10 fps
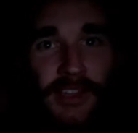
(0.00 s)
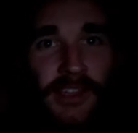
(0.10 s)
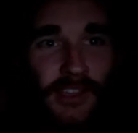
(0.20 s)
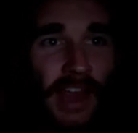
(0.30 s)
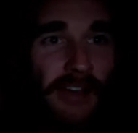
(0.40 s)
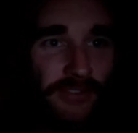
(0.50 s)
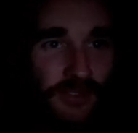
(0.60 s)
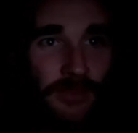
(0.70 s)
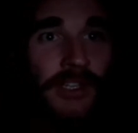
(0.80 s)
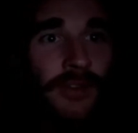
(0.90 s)
Like, you have
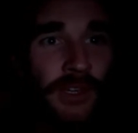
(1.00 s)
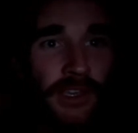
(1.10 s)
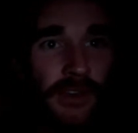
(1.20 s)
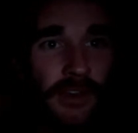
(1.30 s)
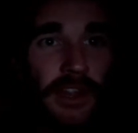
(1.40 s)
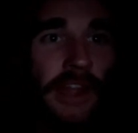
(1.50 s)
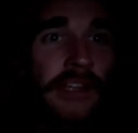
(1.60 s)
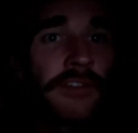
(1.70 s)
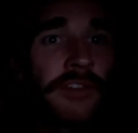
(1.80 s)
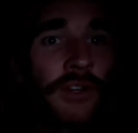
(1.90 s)
to be doing it,
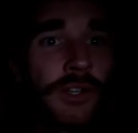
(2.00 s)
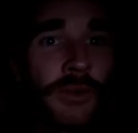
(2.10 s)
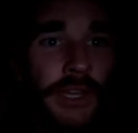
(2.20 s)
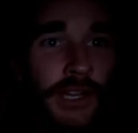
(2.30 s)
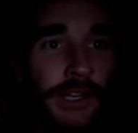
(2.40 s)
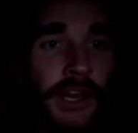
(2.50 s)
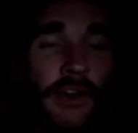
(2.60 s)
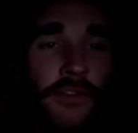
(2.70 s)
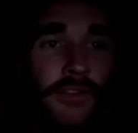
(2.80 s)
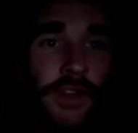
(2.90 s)
and if you're doing it
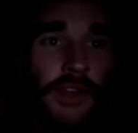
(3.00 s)
enough